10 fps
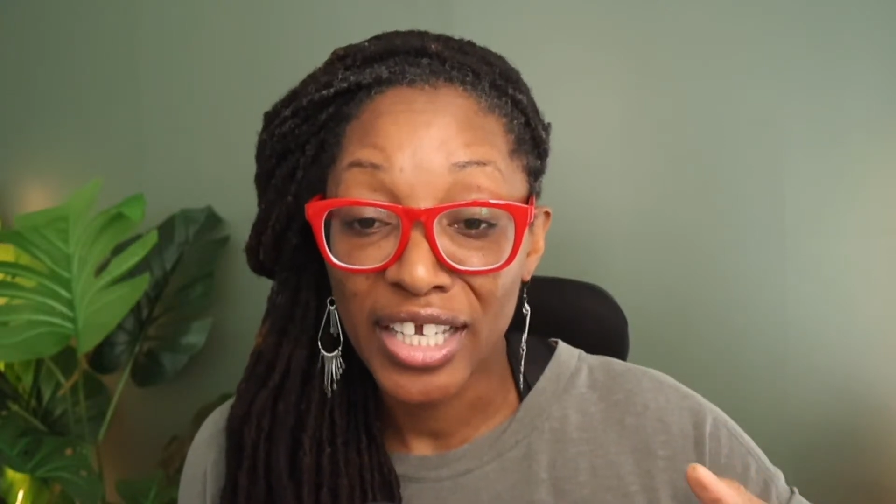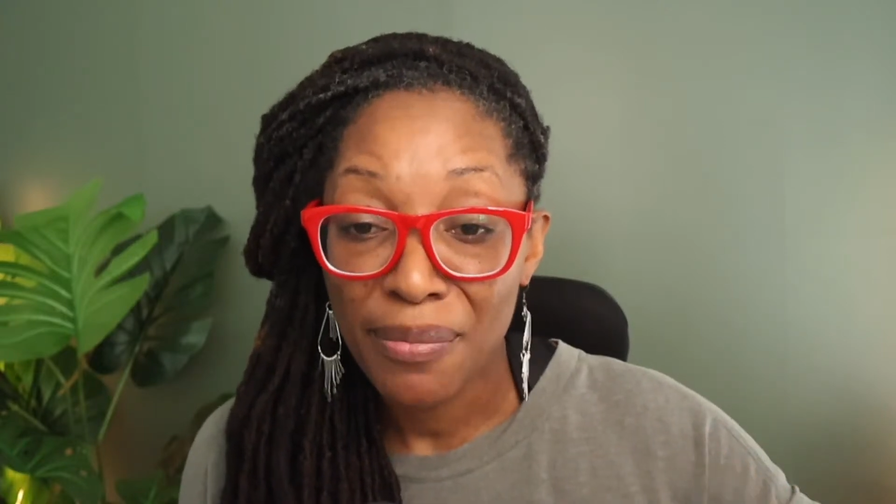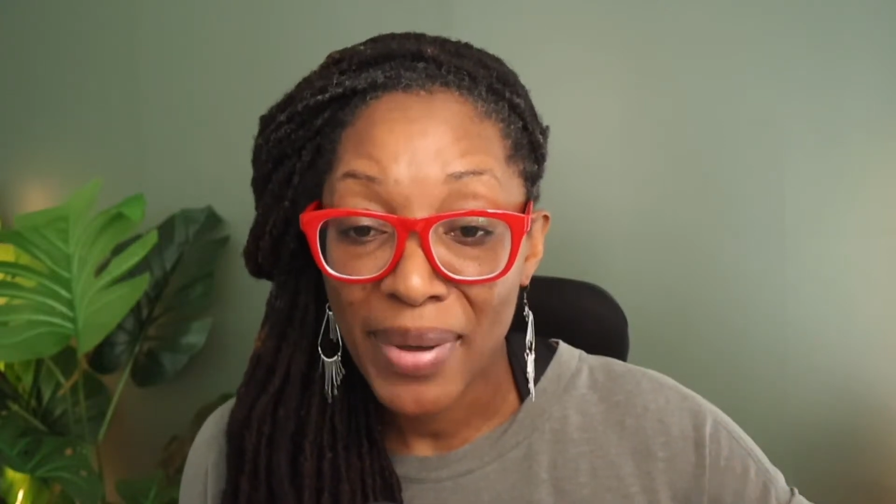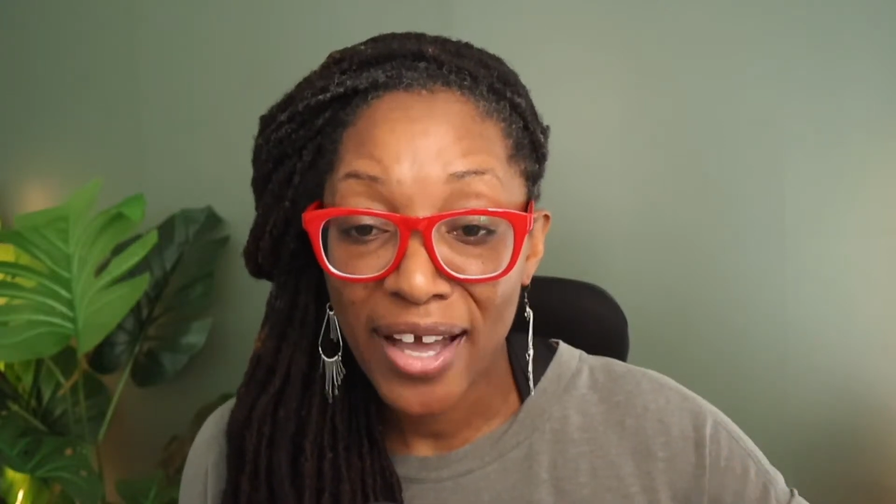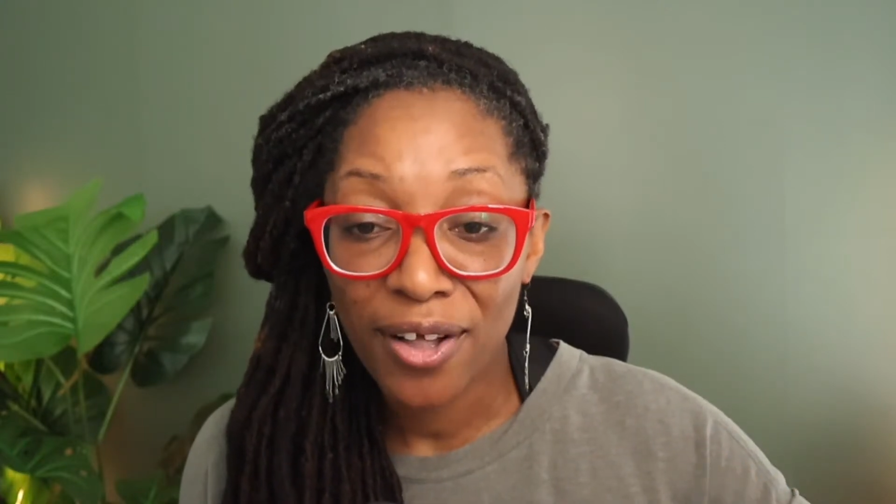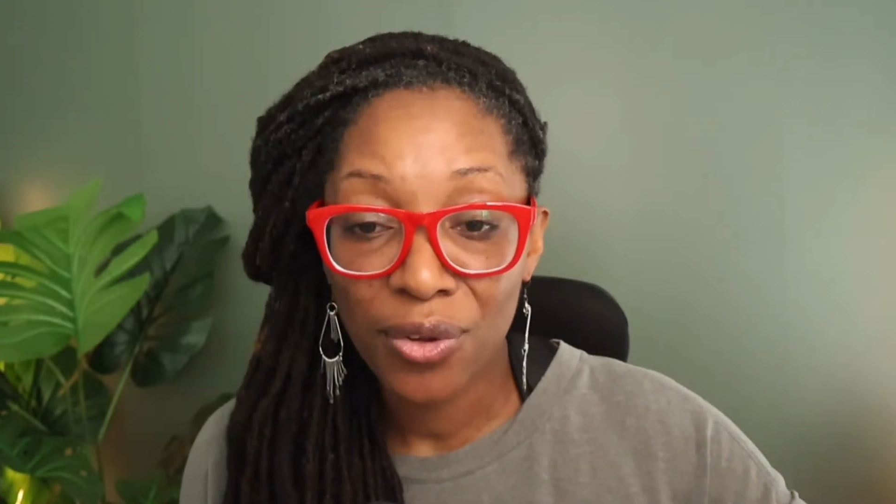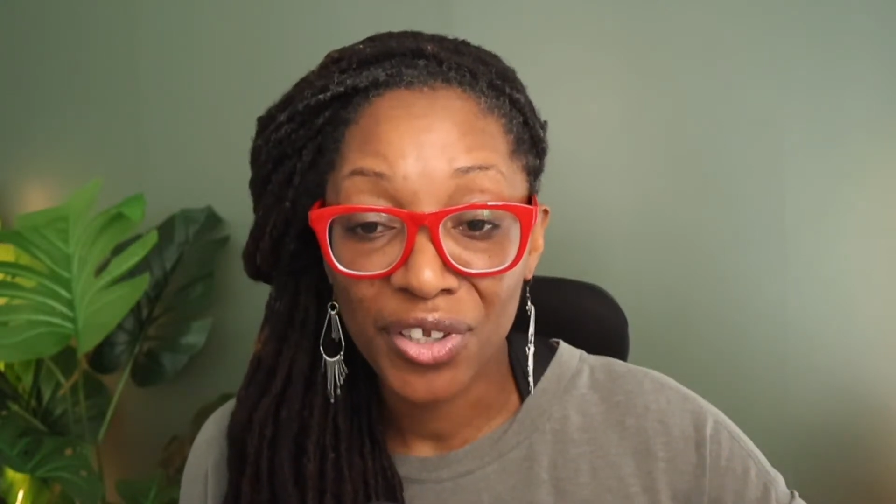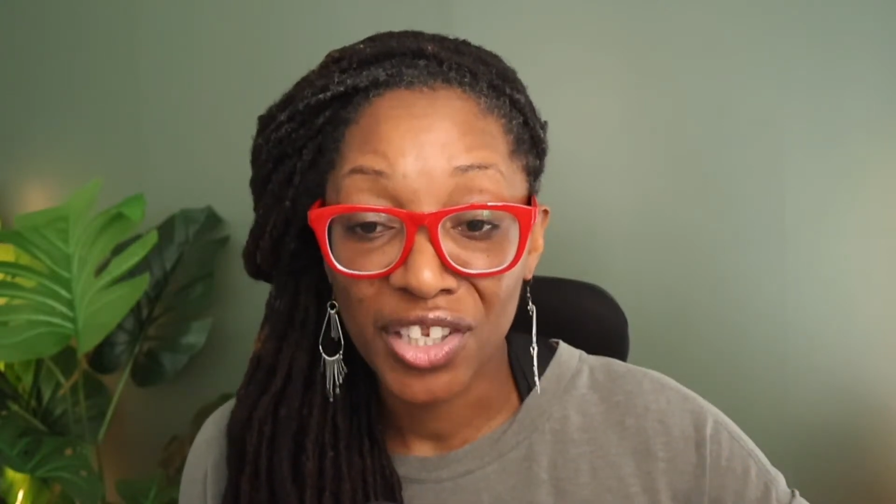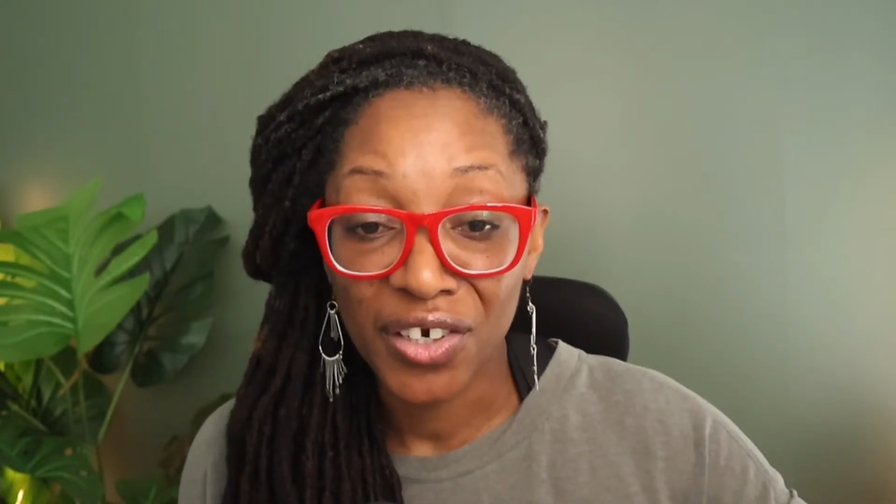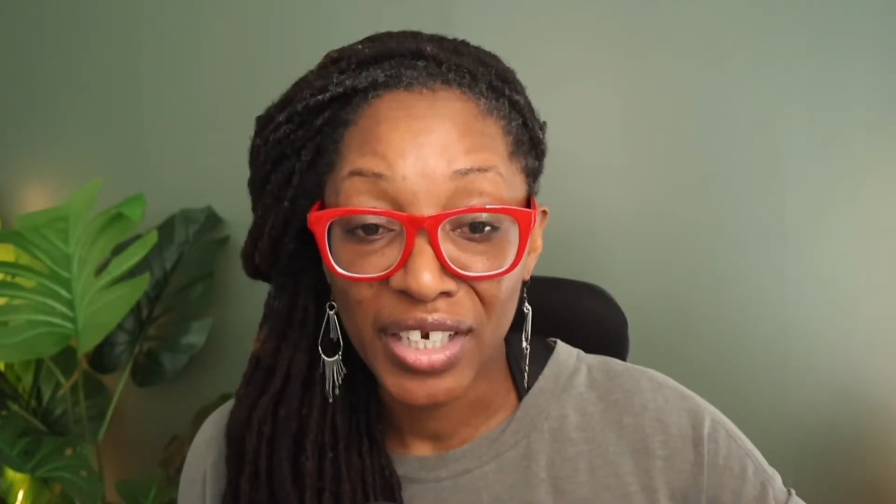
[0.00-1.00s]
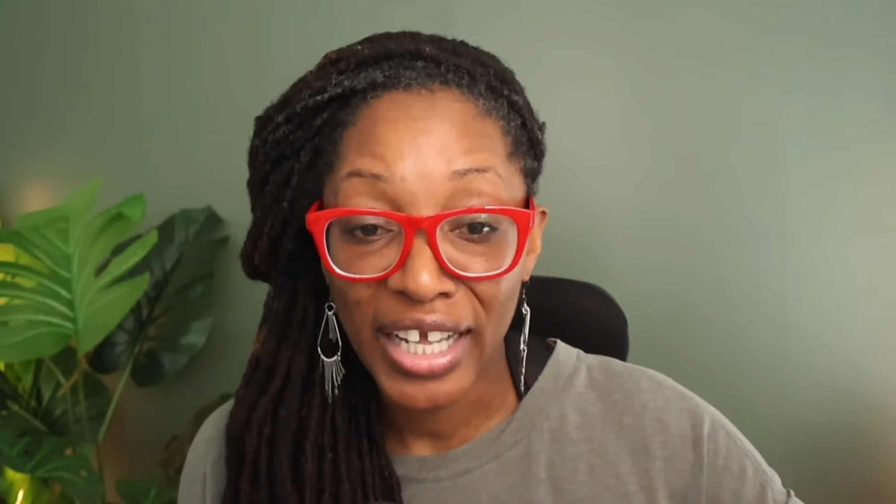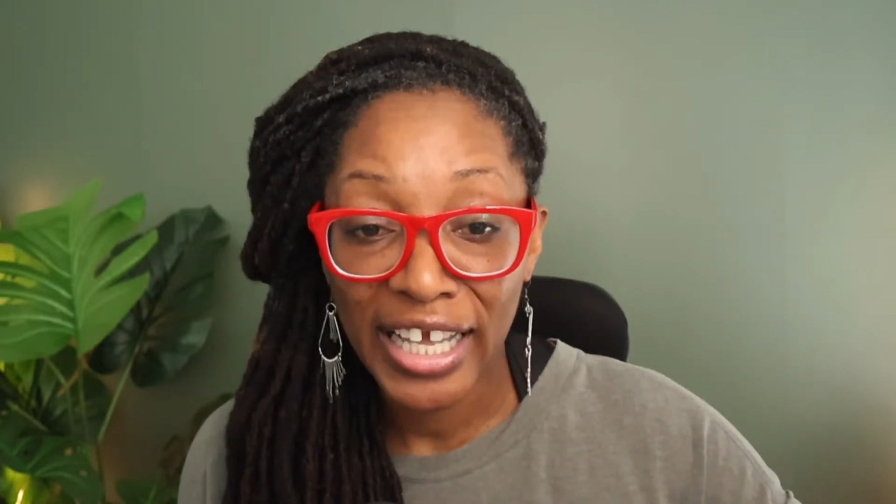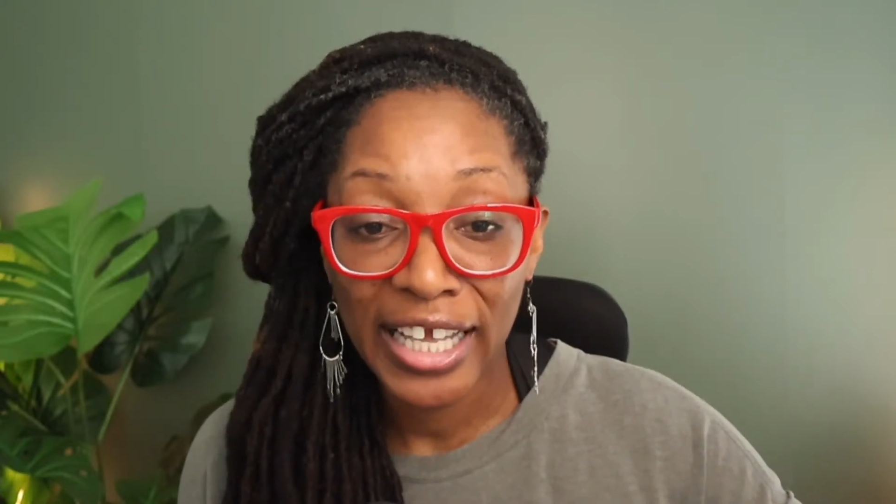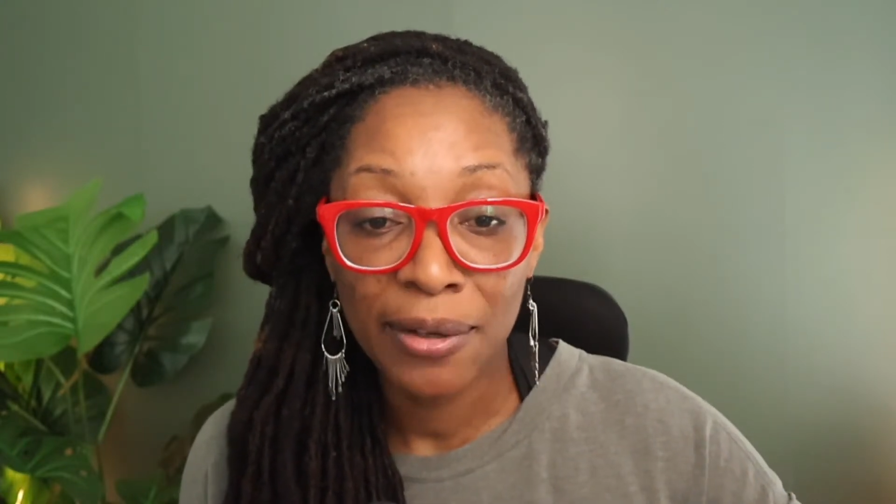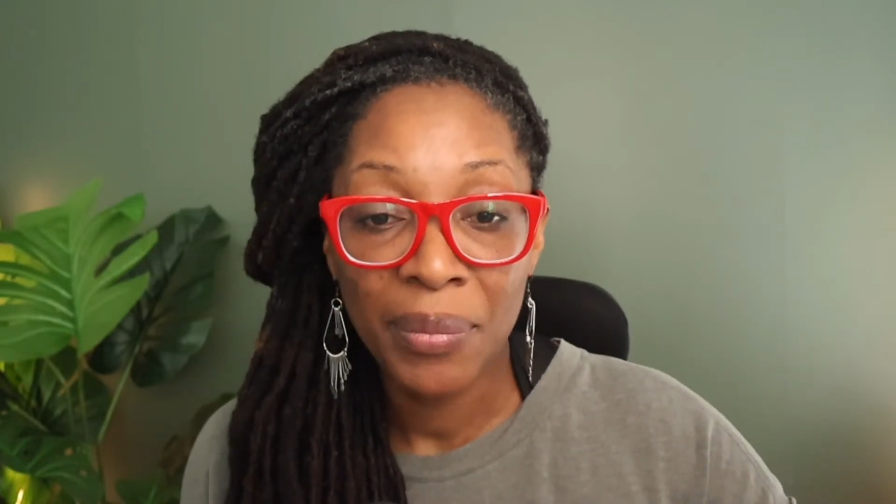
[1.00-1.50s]
email or their
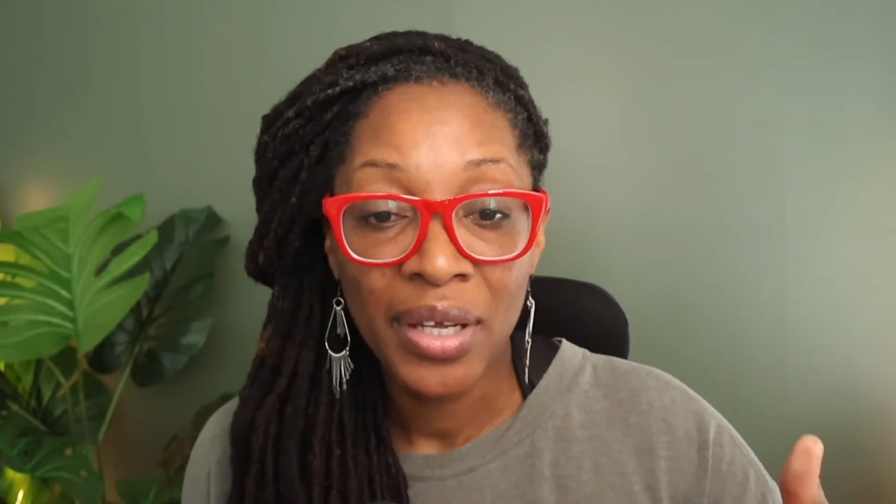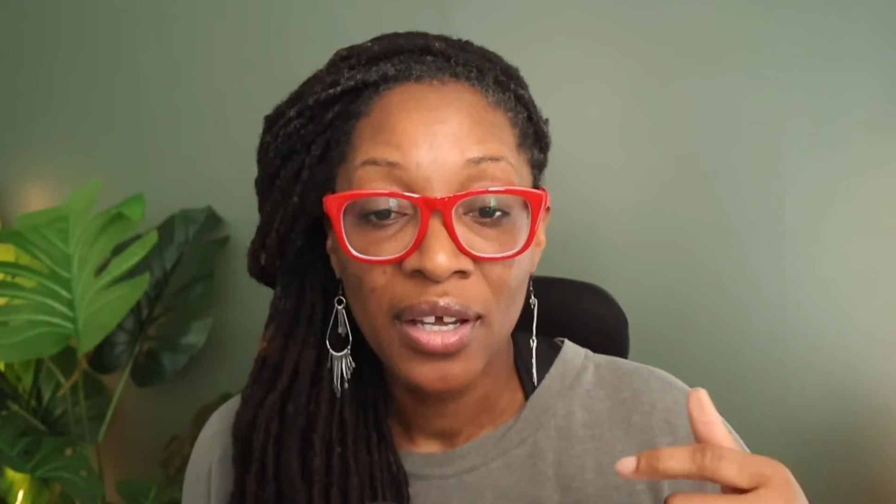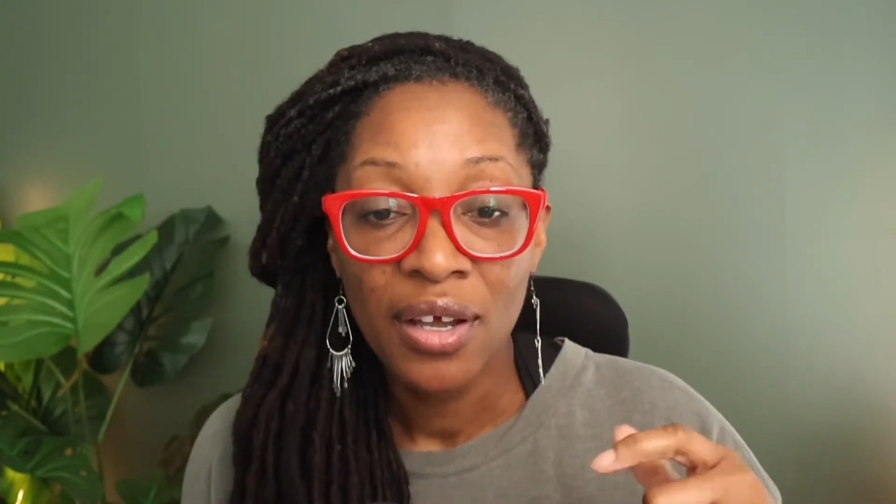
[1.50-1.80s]
name?